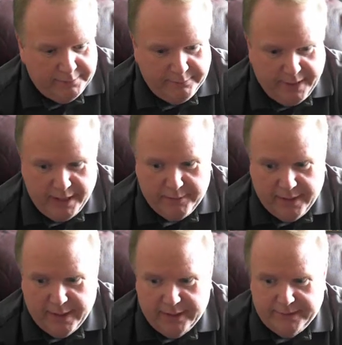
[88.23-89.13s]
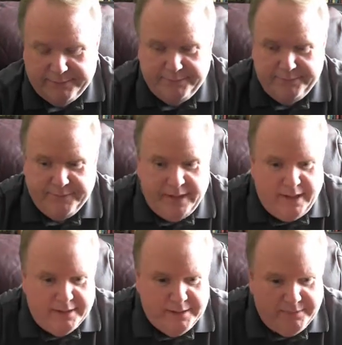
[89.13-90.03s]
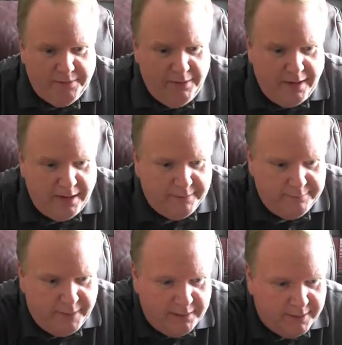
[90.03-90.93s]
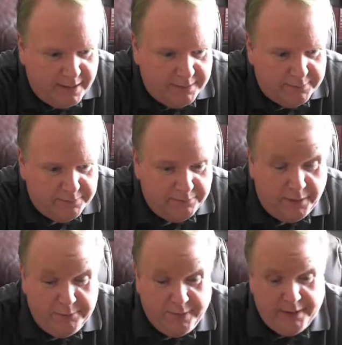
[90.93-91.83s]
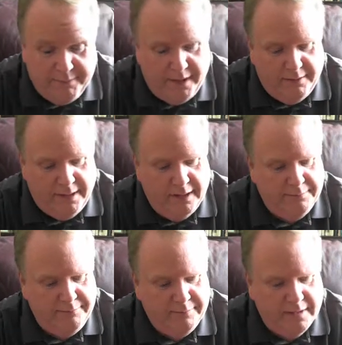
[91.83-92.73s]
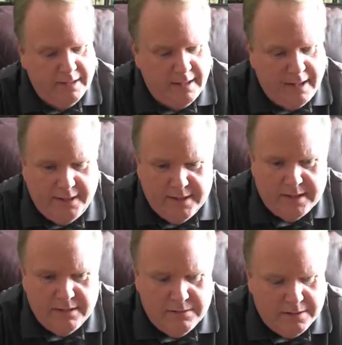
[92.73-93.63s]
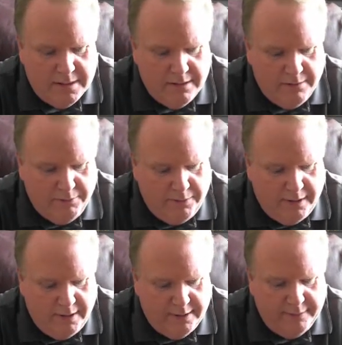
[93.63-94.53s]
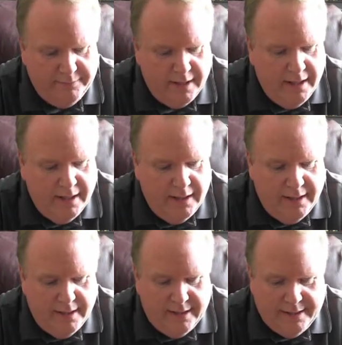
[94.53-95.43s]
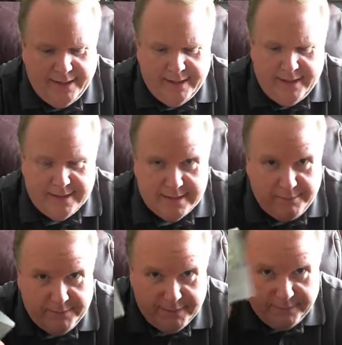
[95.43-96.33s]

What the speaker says: But anyway, a few mail items and one big mail item. This year's Tier 1, they did some of